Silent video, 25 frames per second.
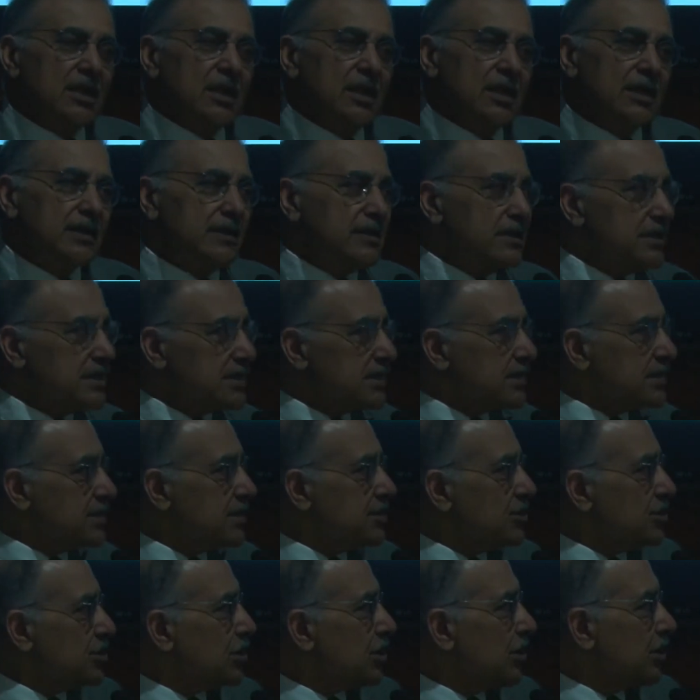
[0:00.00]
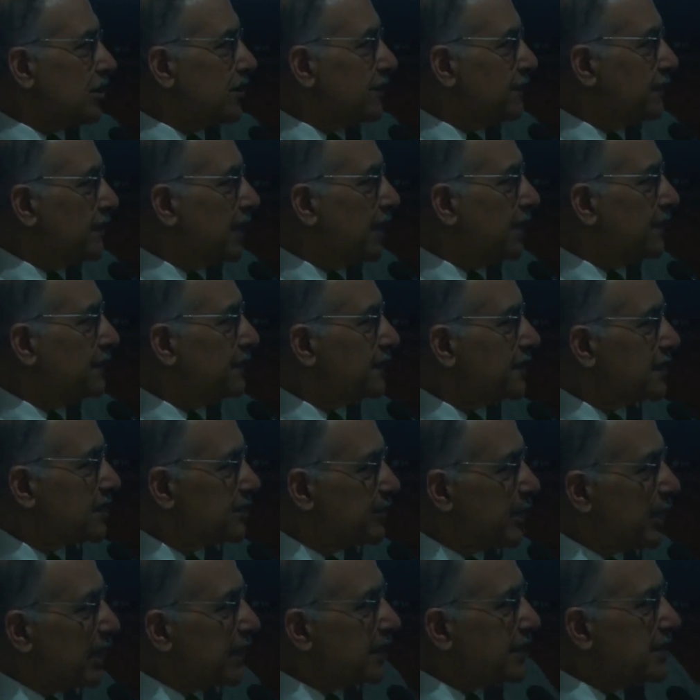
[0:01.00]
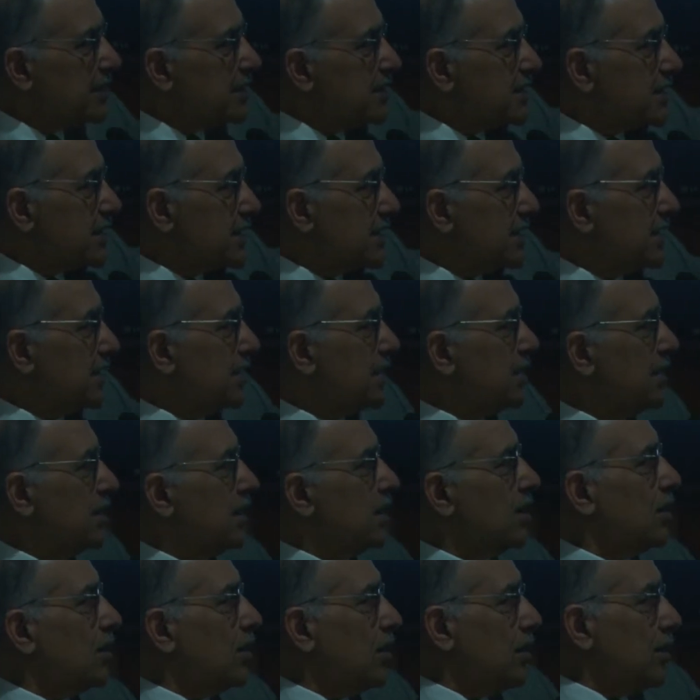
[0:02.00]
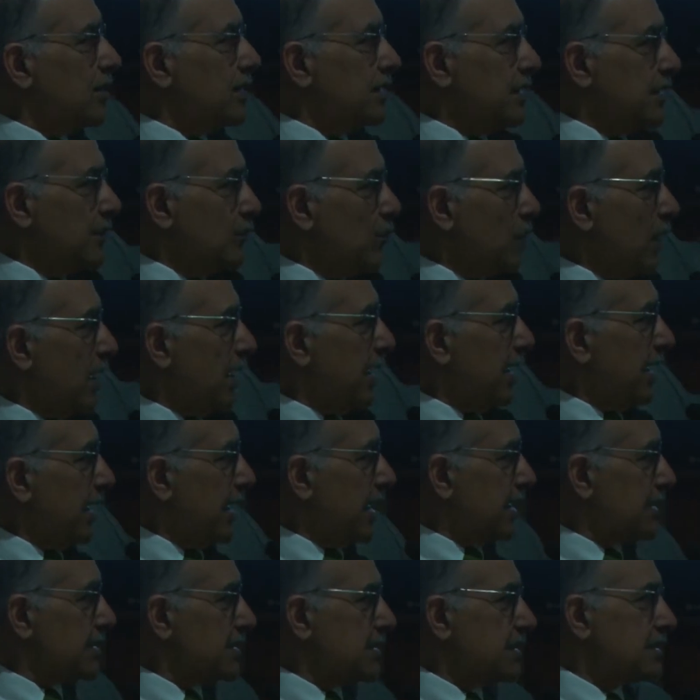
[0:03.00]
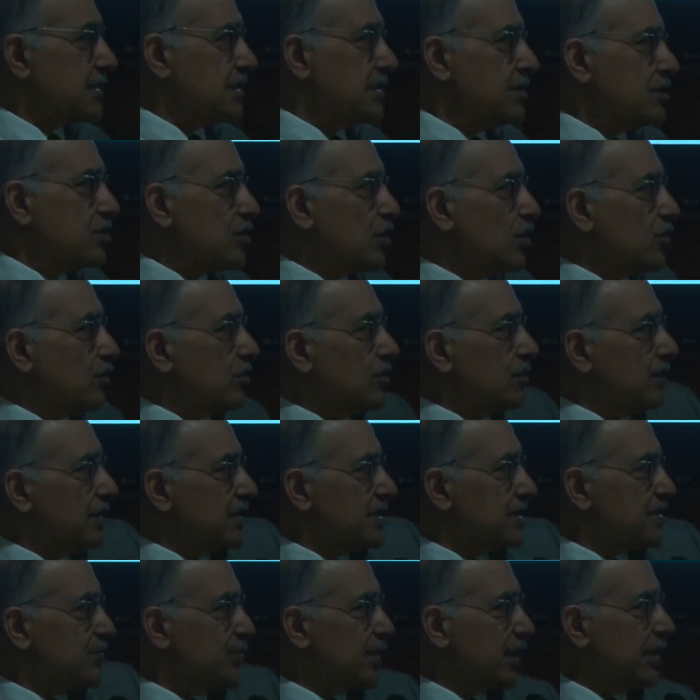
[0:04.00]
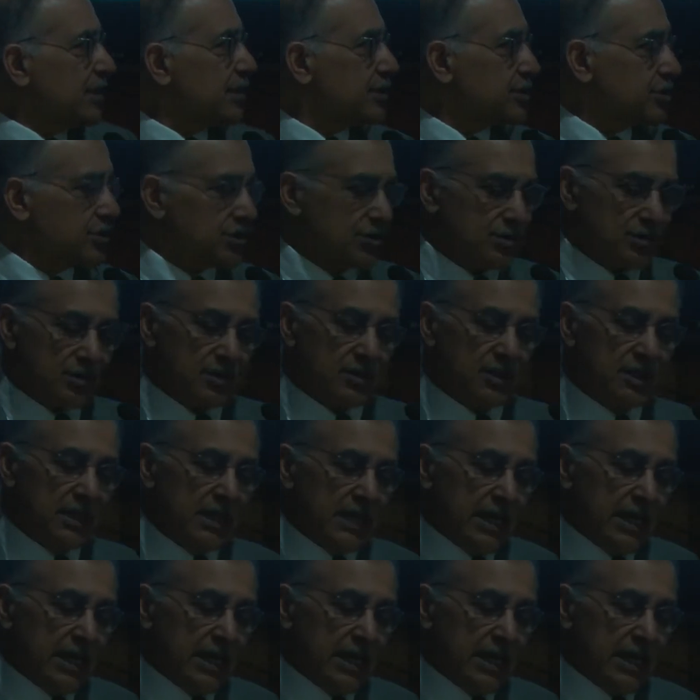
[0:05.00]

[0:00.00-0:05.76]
This is a chart of life expectancy on the y-axis and total expenditure.